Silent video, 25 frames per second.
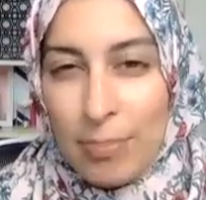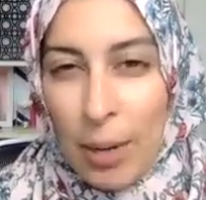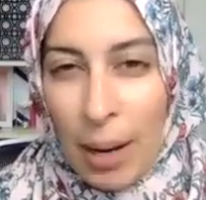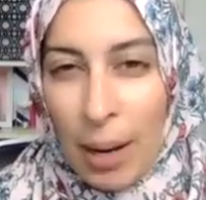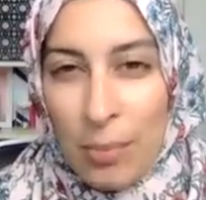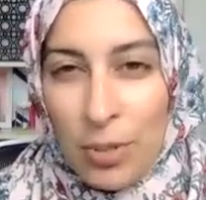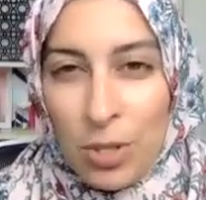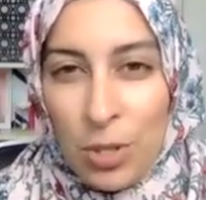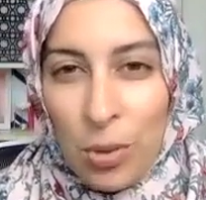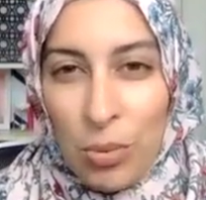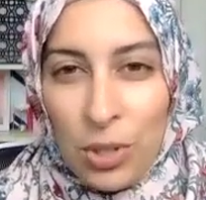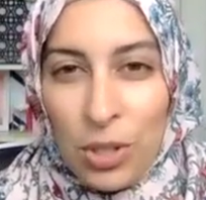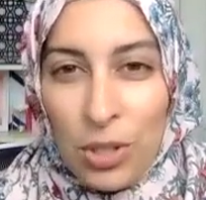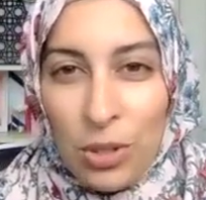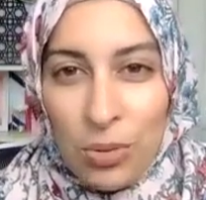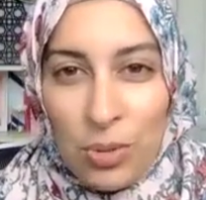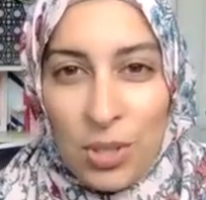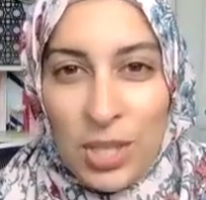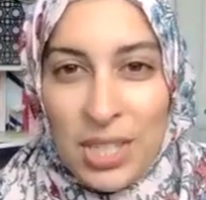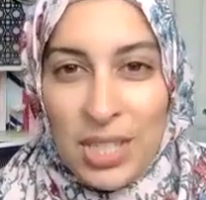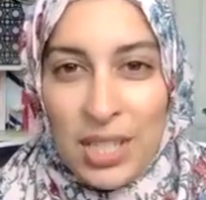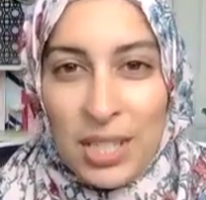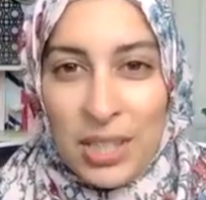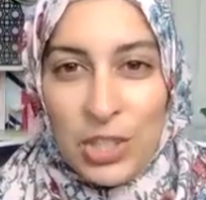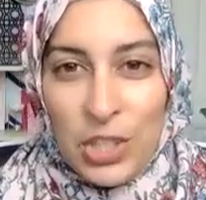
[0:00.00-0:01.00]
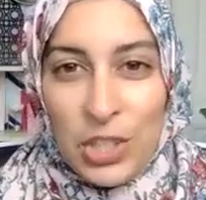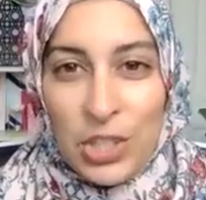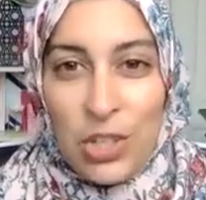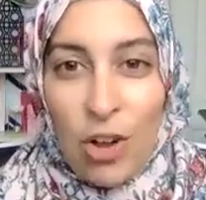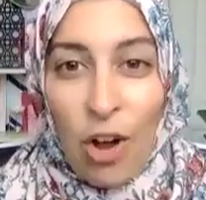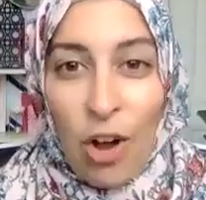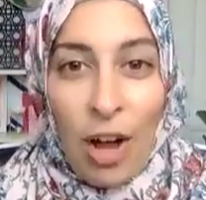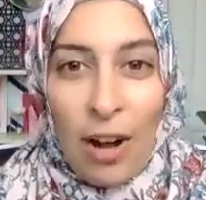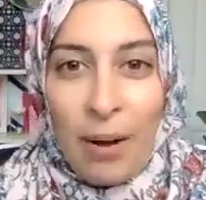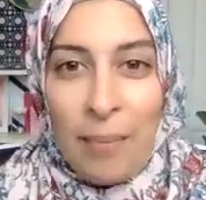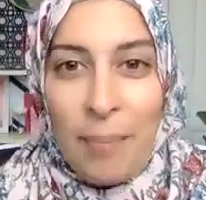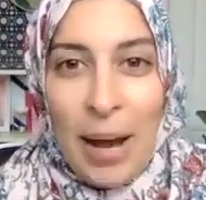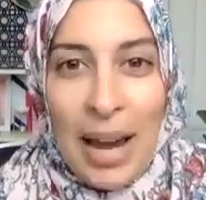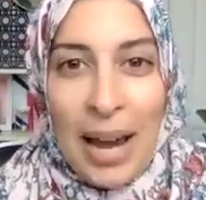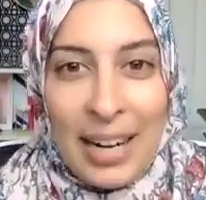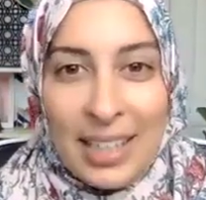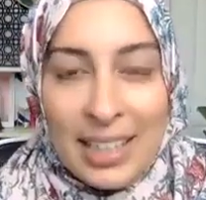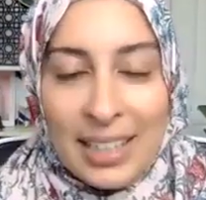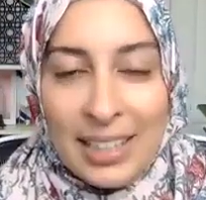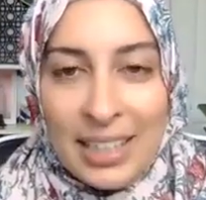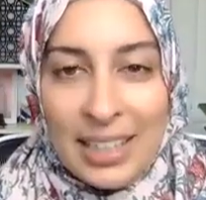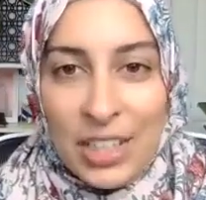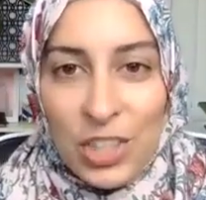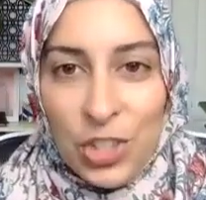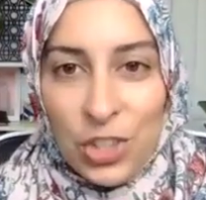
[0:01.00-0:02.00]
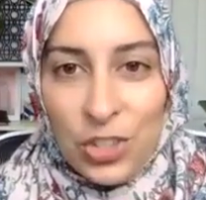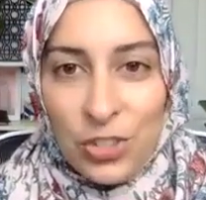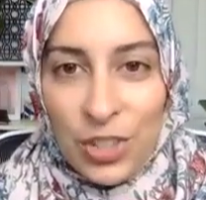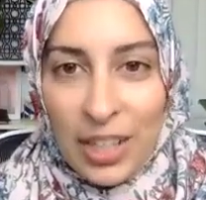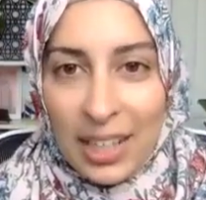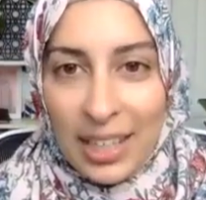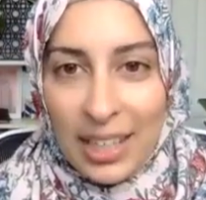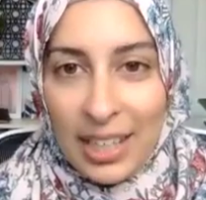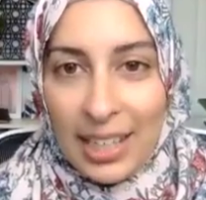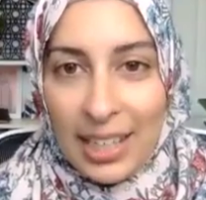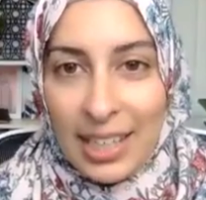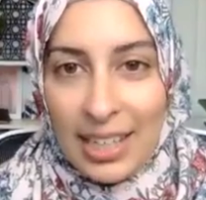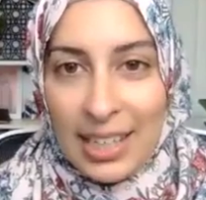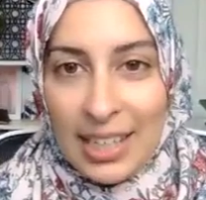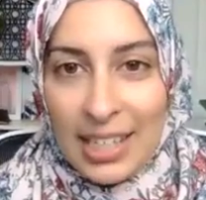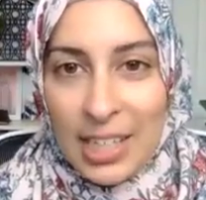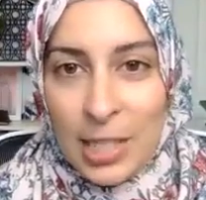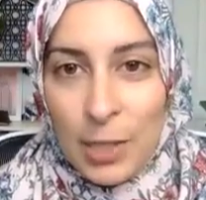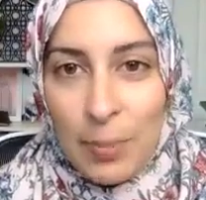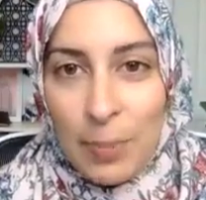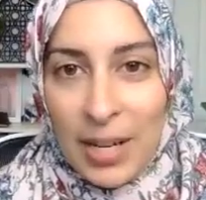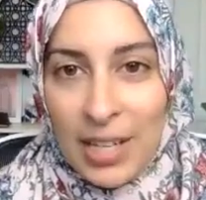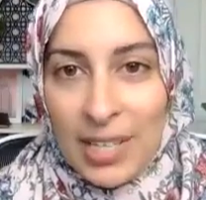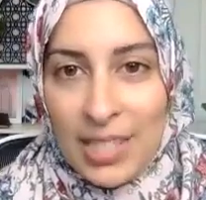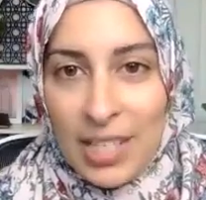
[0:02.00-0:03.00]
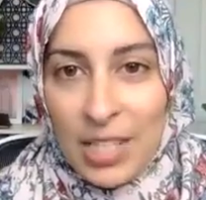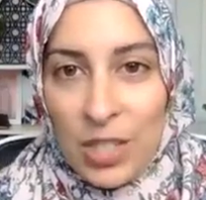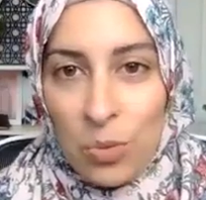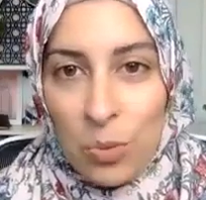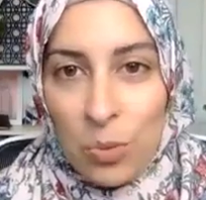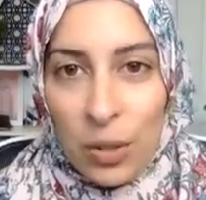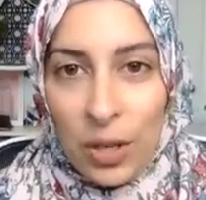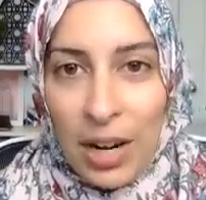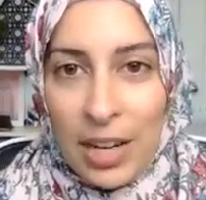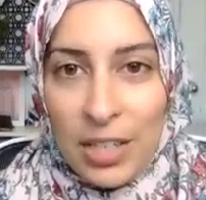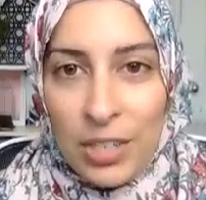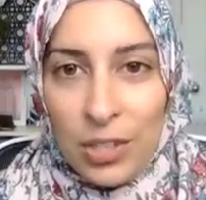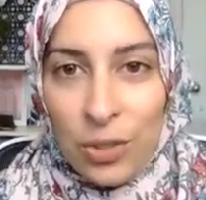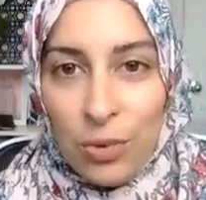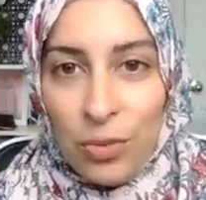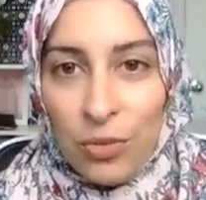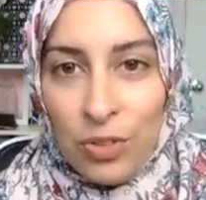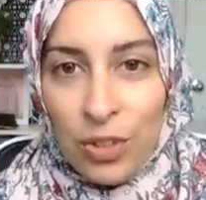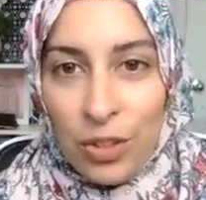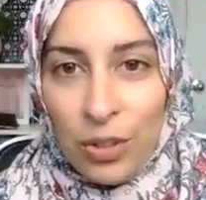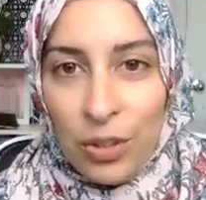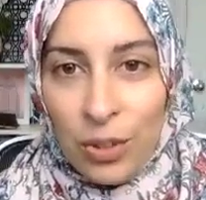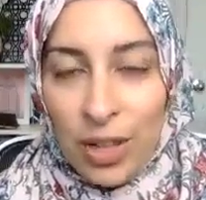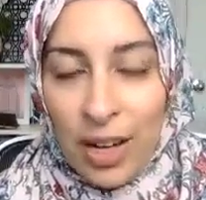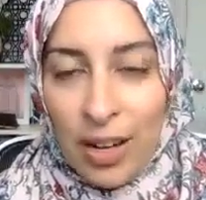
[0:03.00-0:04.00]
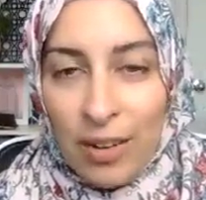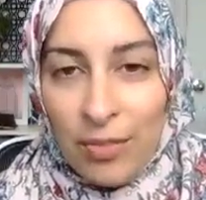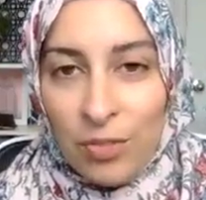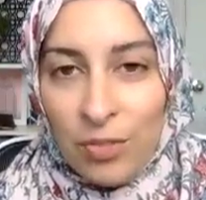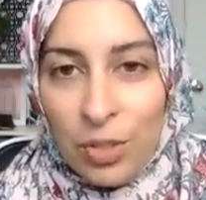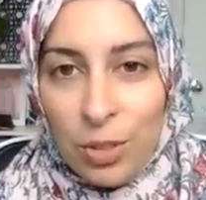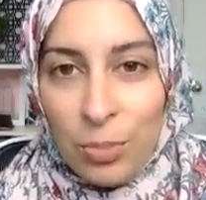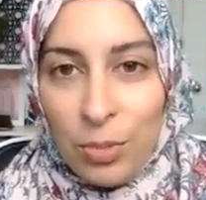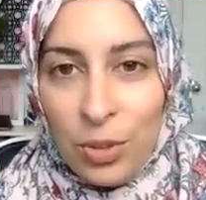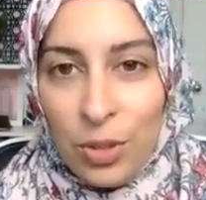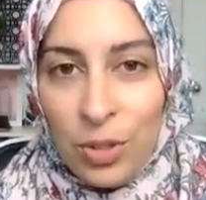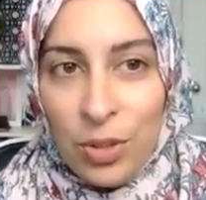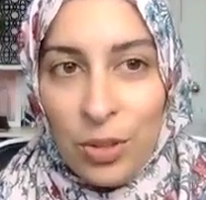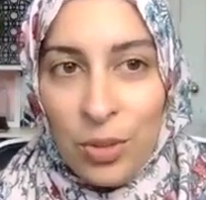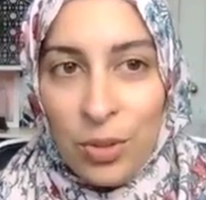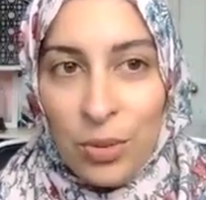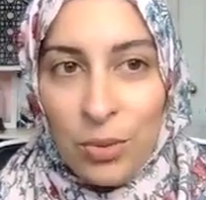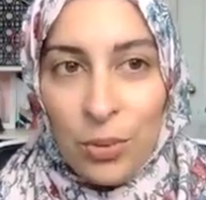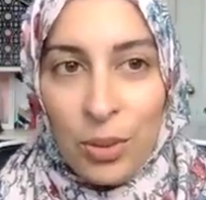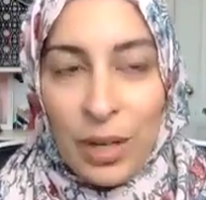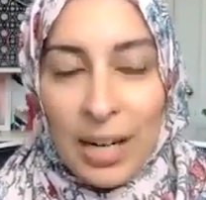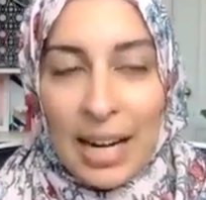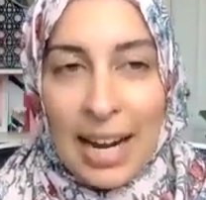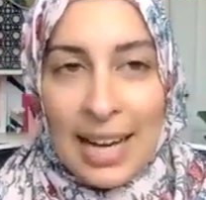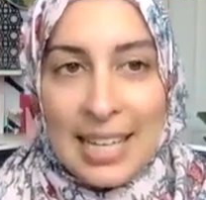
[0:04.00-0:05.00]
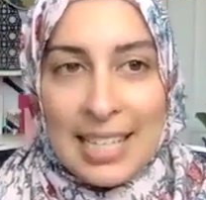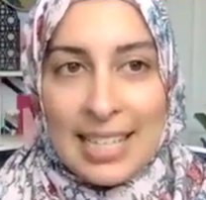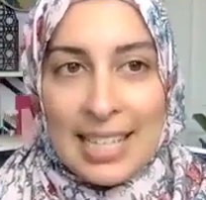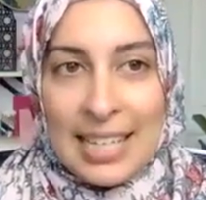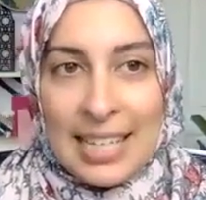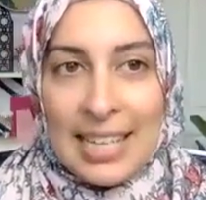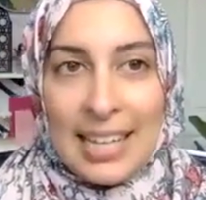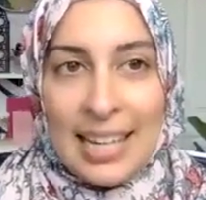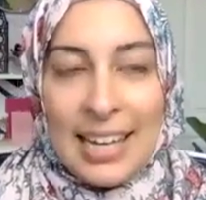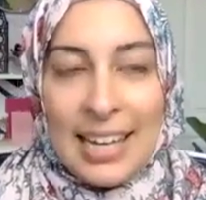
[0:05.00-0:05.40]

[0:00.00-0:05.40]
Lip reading: I'm so used to just automatically shrinking in spaces where I don't feel comfortable. Whereas